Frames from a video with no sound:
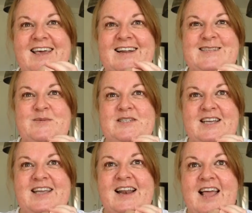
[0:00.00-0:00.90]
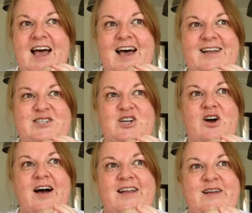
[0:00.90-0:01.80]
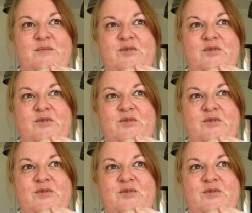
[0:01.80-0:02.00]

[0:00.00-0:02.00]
and it's particularly hard to guide him